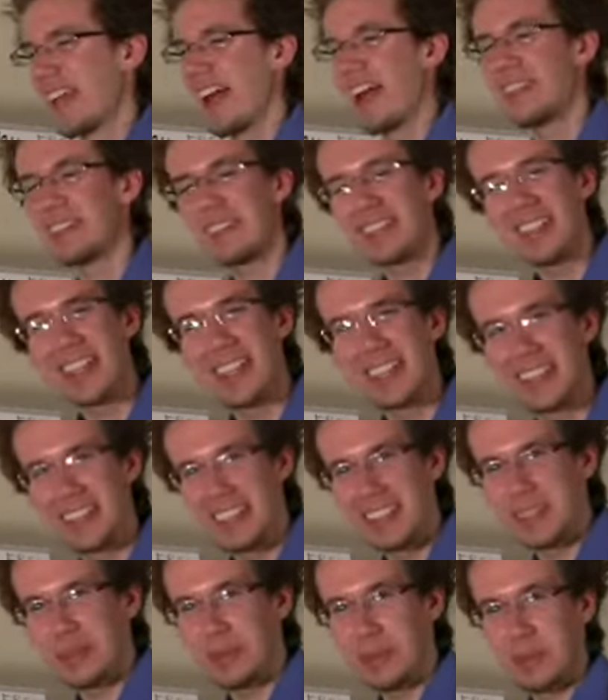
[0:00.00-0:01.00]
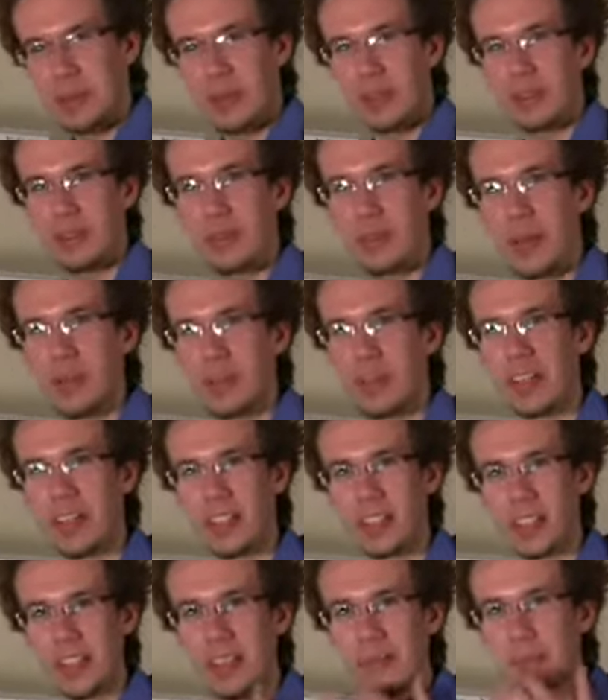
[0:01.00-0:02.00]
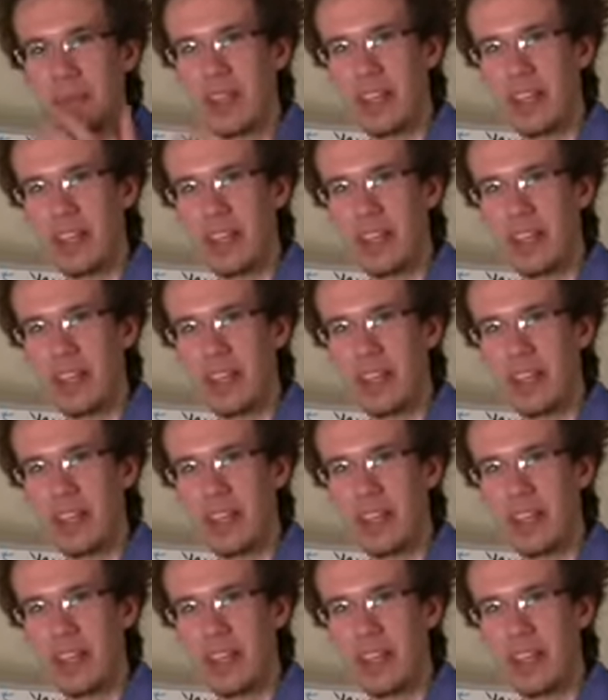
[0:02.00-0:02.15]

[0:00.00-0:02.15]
after that, she seemed to be able to remember it because I